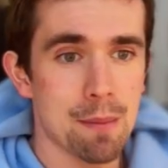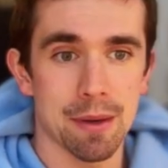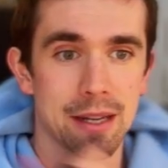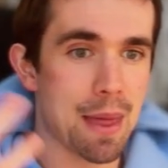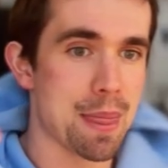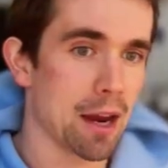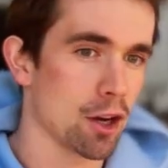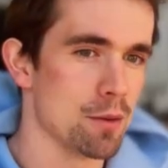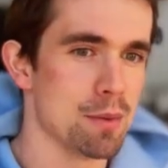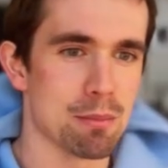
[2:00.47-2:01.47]
but again, that
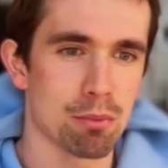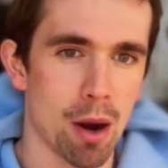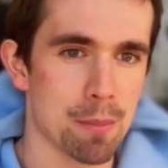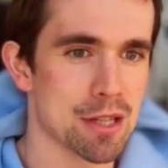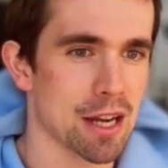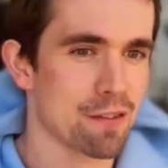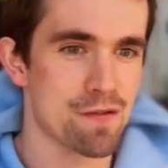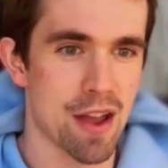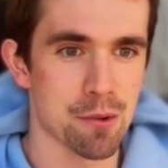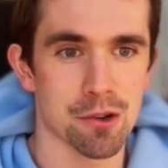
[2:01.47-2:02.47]
could be prop tech
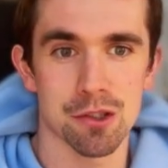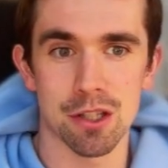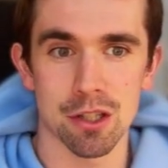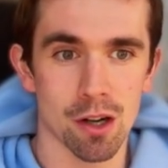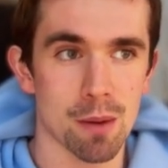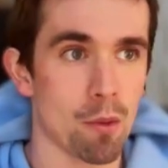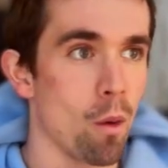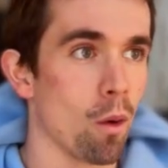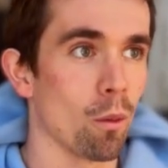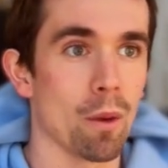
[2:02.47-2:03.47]
founders in Europe
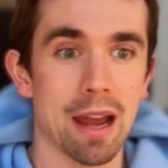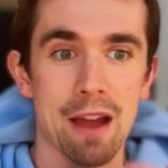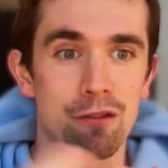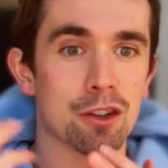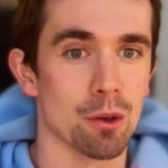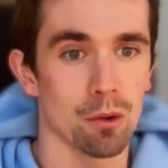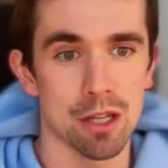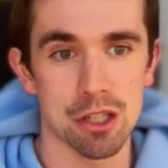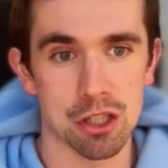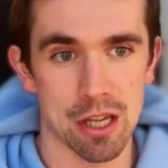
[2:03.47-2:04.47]
or whatever your
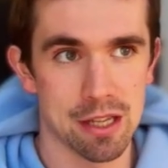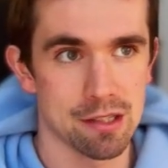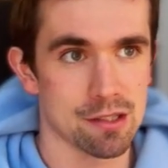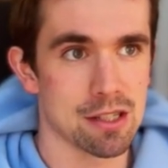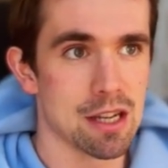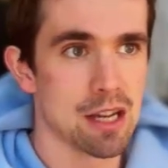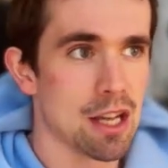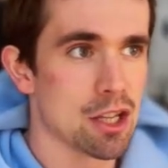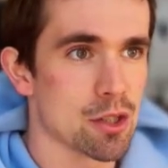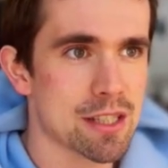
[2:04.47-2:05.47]
niche is.
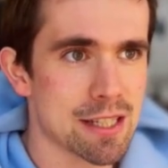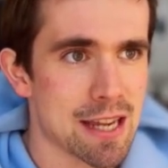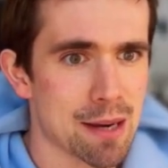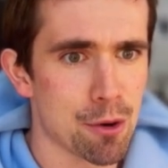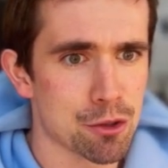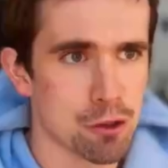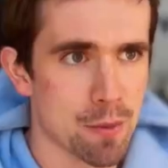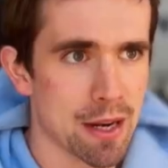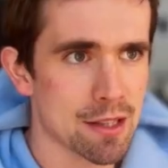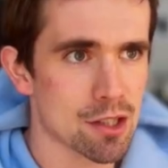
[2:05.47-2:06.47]
So this can take about 2
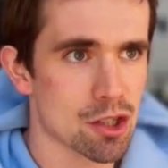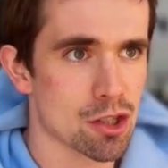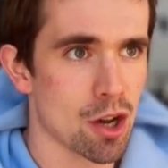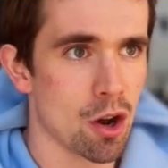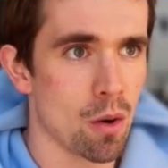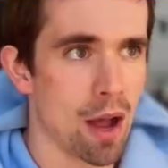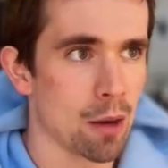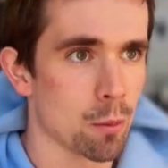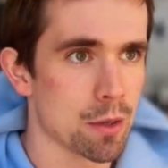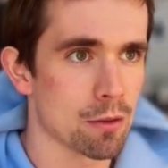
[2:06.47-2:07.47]
minutes, so I
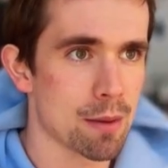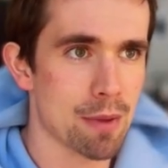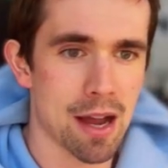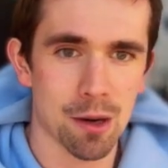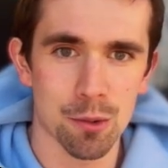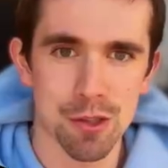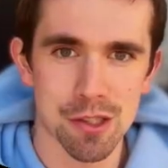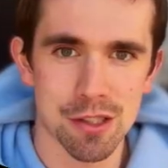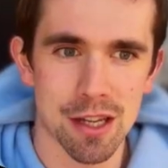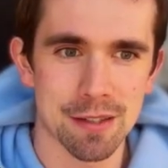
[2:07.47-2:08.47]
will be right back when this
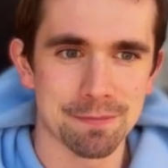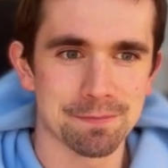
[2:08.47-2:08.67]
is done.